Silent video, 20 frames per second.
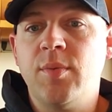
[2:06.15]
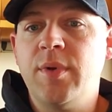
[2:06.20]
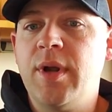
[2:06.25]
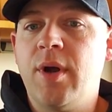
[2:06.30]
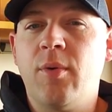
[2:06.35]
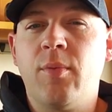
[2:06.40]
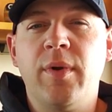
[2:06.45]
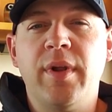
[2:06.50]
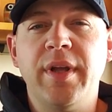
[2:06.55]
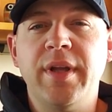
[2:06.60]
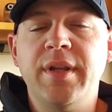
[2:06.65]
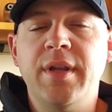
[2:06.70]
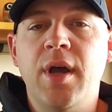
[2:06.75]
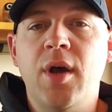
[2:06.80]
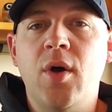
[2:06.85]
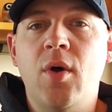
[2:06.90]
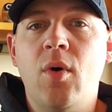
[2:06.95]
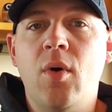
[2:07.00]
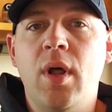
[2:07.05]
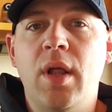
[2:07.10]
We don't really
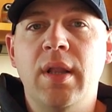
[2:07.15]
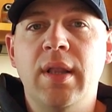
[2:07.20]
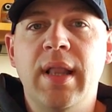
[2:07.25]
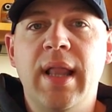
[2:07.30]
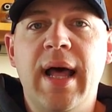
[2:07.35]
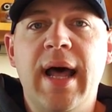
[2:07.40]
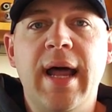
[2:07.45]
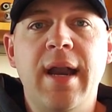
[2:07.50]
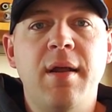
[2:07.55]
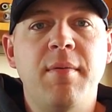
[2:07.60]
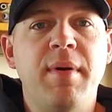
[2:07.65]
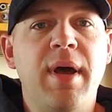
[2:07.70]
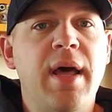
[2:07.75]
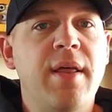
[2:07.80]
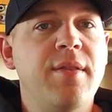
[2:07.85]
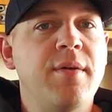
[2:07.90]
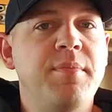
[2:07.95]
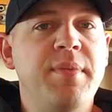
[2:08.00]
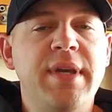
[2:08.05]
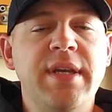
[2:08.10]
know a lot
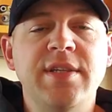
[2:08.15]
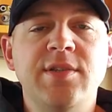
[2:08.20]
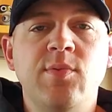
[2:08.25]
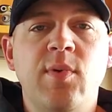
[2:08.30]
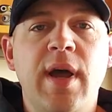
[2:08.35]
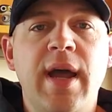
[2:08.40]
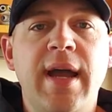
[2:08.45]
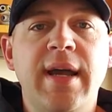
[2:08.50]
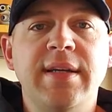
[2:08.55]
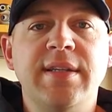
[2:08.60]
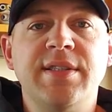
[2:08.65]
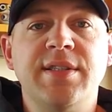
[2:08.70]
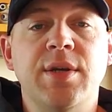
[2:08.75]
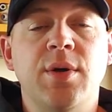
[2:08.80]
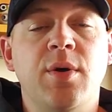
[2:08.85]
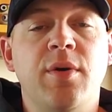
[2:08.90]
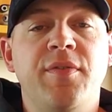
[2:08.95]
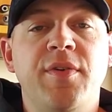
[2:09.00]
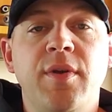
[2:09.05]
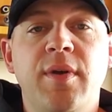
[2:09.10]
about the beeswax,
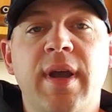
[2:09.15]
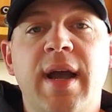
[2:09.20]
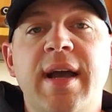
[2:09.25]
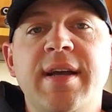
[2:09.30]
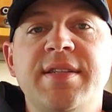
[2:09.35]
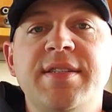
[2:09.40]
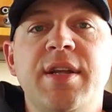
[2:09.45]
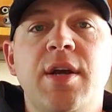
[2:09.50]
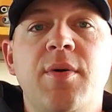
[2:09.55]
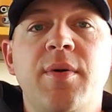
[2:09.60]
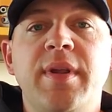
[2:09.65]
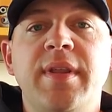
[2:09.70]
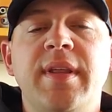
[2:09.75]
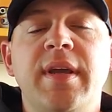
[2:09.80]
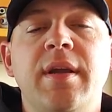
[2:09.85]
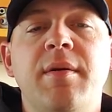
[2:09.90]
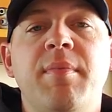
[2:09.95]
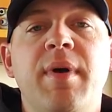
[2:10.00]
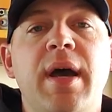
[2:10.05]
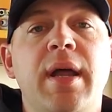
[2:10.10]
so if you guys know
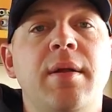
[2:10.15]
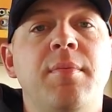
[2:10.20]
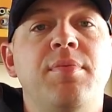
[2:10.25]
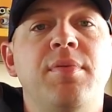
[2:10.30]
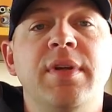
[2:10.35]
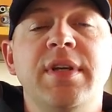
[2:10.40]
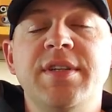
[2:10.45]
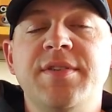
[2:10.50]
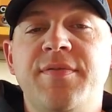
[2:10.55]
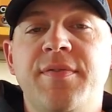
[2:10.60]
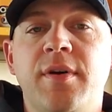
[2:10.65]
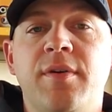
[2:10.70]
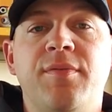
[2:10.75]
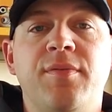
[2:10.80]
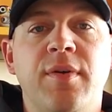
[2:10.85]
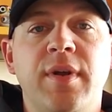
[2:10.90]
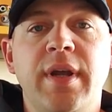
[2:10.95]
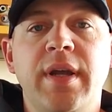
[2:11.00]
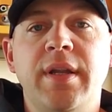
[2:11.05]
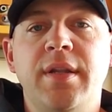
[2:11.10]
anything about it, please feel
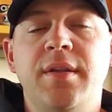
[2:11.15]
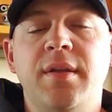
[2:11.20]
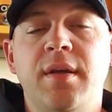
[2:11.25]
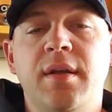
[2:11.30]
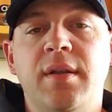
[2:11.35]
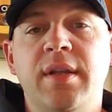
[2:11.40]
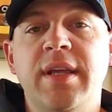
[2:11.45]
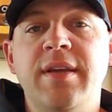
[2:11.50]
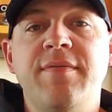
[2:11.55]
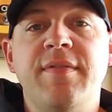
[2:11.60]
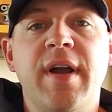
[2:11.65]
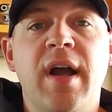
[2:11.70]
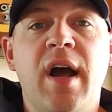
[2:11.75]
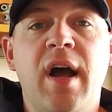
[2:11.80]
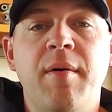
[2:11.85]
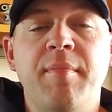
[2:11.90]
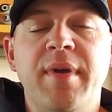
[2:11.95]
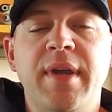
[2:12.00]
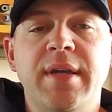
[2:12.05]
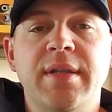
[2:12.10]
free to leave
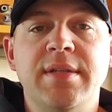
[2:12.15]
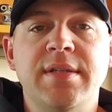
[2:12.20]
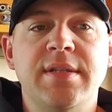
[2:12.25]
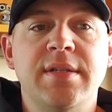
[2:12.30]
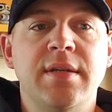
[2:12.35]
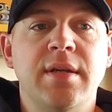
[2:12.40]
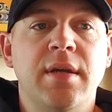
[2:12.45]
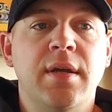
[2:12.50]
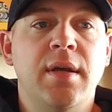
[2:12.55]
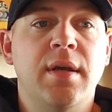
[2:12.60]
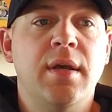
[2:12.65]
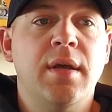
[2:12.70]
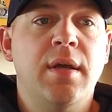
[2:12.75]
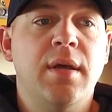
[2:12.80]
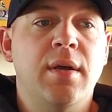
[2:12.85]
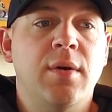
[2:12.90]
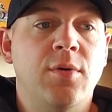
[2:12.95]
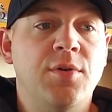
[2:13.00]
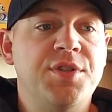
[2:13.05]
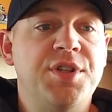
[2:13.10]
comments
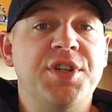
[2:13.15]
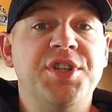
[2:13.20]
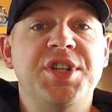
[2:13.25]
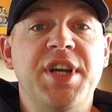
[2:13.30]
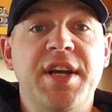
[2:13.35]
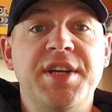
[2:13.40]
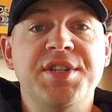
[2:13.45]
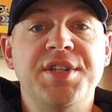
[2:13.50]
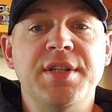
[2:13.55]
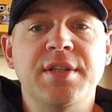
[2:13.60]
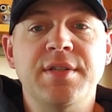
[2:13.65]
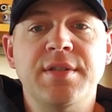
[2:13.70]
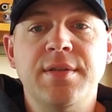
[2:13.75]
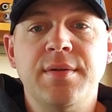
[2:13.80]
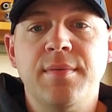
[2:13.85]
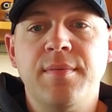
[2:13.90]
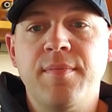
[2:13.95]
or suggestions.